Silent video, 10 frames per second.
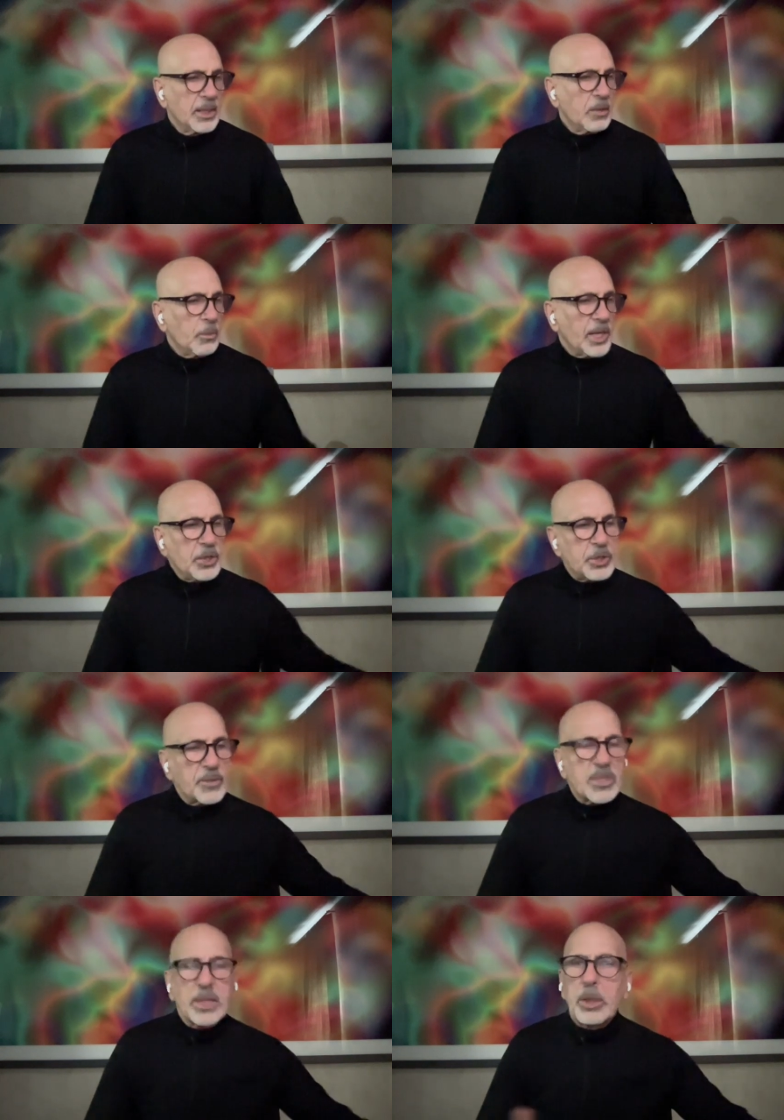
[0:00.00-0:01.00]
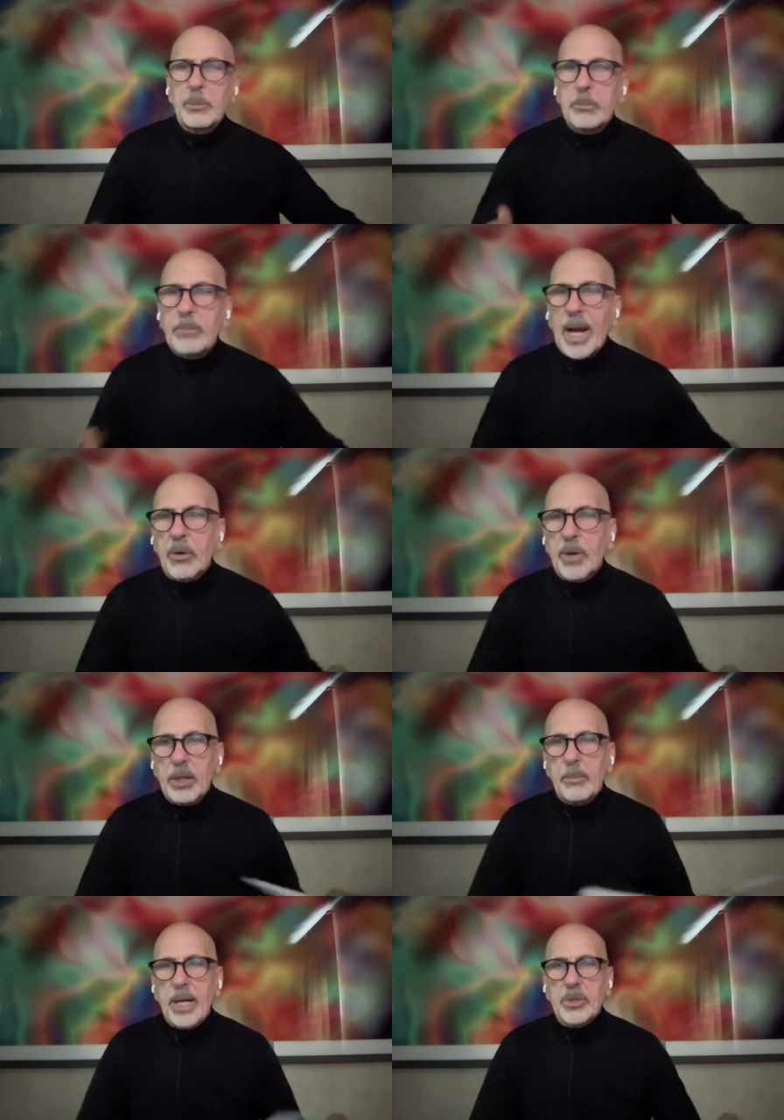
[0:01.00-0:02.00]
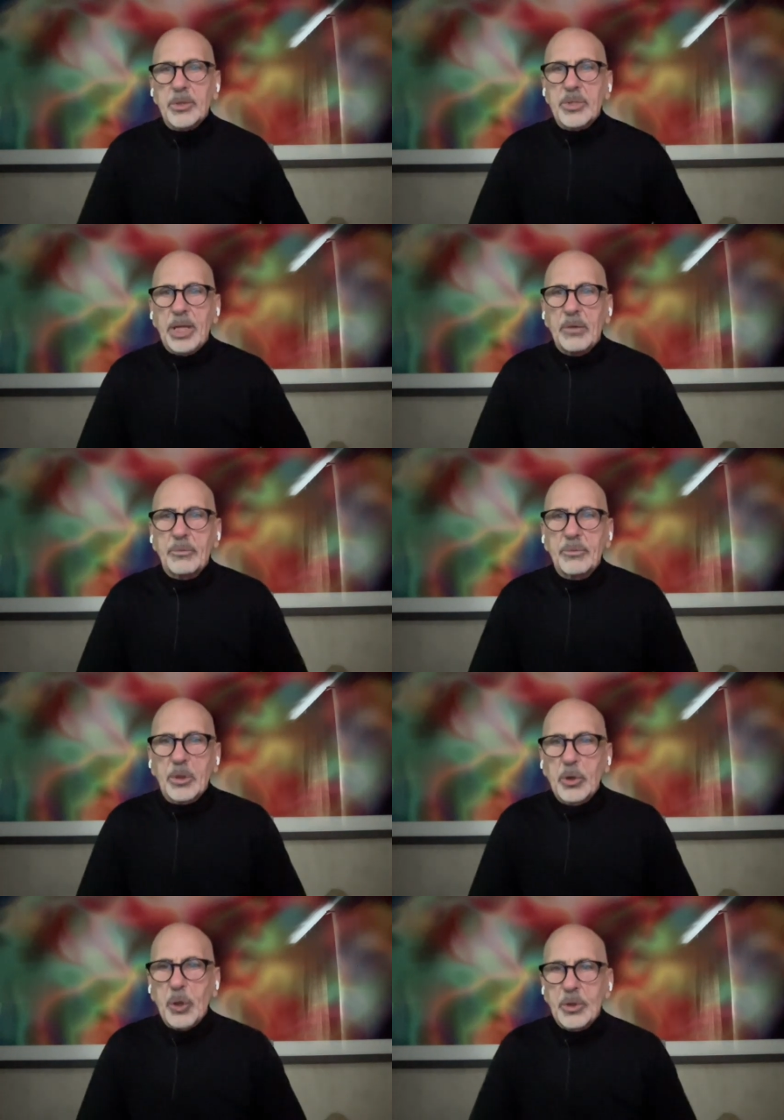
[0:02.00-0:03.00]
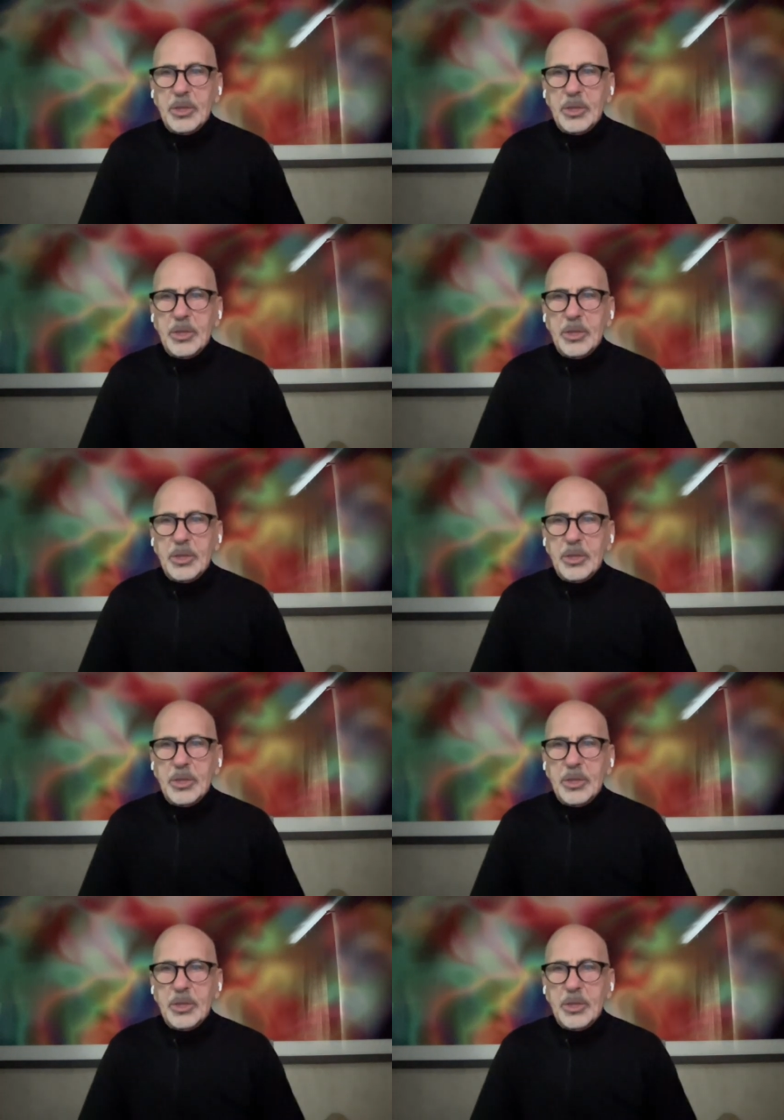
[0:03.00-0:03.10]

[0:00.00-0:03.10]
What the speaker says: Why don't you give us a little bit of background about yourself, Claude?